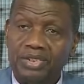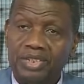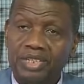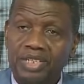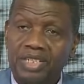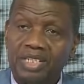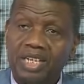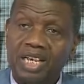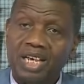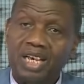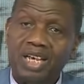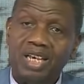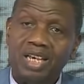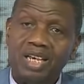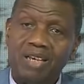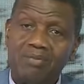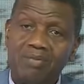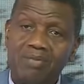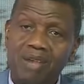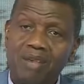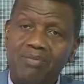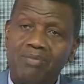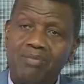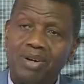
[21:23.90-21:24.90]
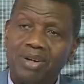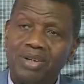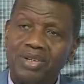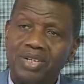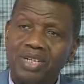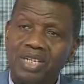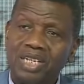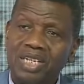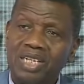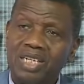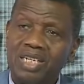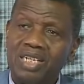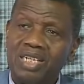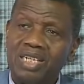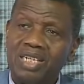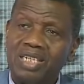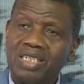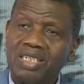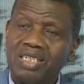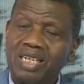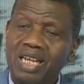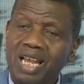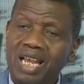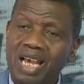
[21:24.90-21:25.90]
He said, "My body
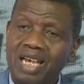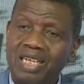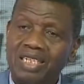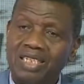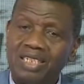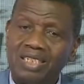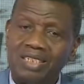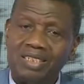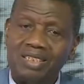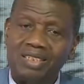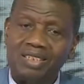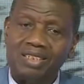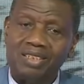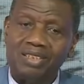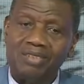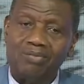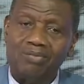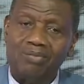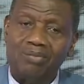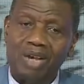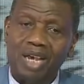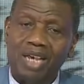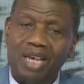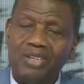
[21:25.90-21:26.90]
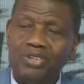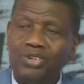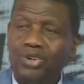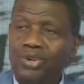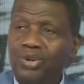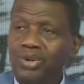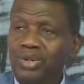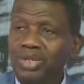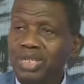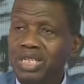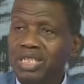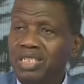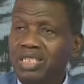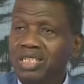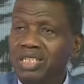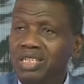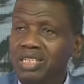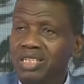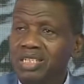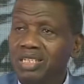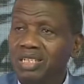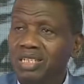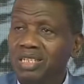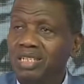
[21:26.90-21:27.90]
is light. My yoke is
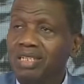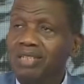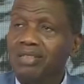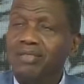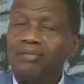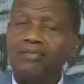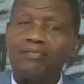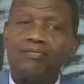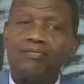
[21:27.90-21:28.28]
easy.